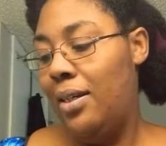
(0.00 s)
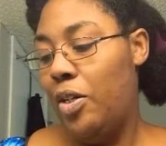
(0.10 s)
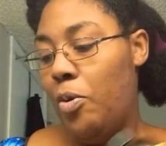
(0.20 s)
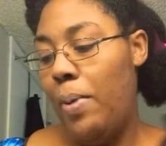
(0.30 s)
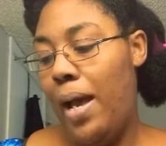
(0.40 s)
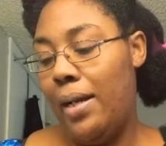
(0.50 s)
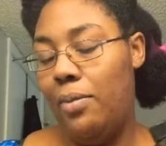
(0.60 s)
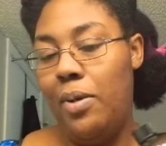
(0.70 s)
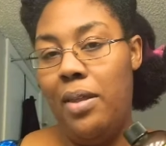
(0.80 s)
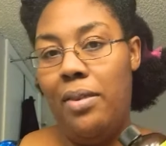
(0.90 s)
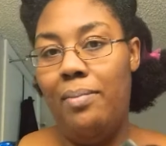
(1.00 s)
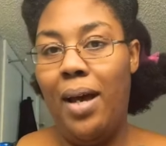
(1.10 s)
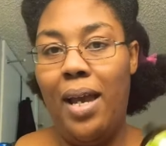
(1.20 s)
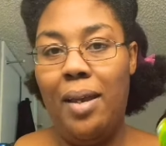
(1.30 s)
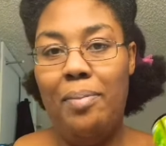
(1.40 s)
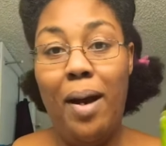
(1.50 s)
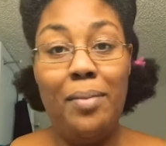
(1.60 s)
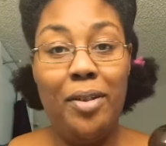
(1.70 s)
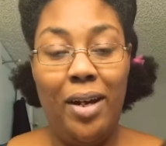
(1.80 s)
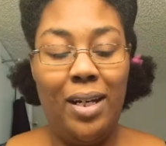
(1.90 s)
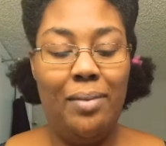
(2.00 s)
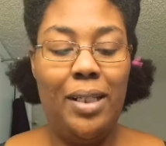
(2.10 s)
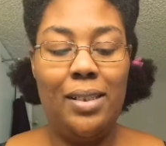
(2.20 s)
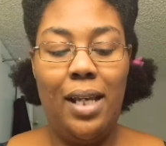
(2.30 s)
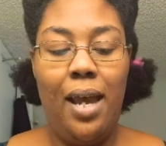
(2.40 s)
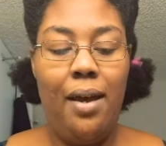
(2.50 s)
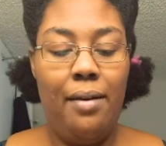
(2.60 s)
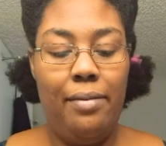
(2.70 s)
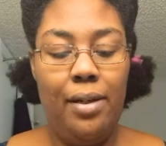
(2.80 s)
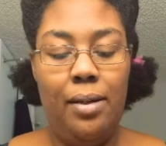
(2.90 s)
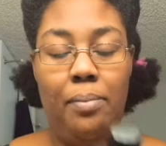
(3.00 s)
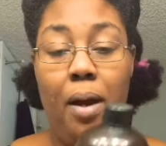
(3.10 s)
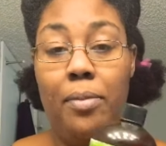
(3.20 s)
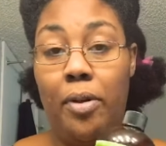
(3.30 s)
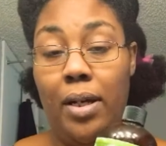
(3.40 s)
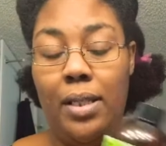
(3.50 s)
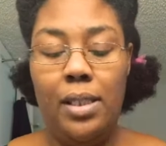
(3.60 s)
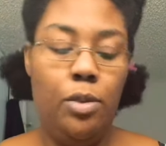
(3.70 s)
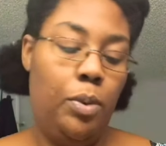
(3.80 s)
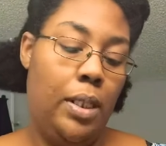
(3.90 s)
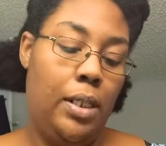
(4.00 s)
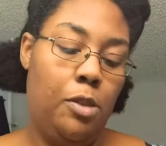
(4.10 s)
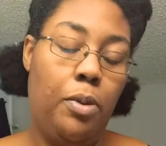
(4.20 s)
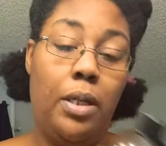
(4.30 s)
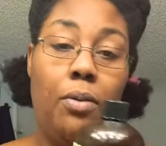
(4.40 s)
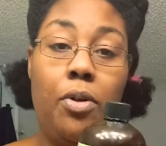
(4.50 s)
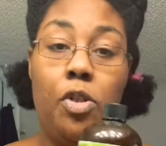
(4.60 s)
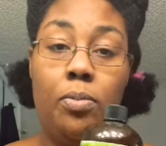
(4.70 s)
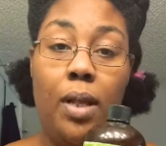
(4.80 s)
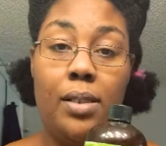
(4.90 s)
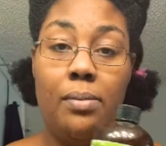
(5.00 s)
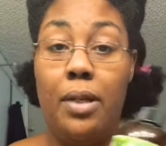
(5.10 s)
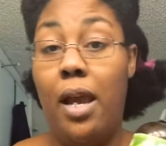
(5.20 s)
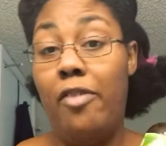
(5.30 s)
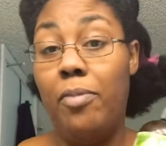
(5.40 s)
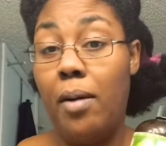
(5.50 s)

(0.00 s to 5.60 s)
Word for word: go back with my pomegranate because I have a pomegranate. This one is spring orange blossom and I have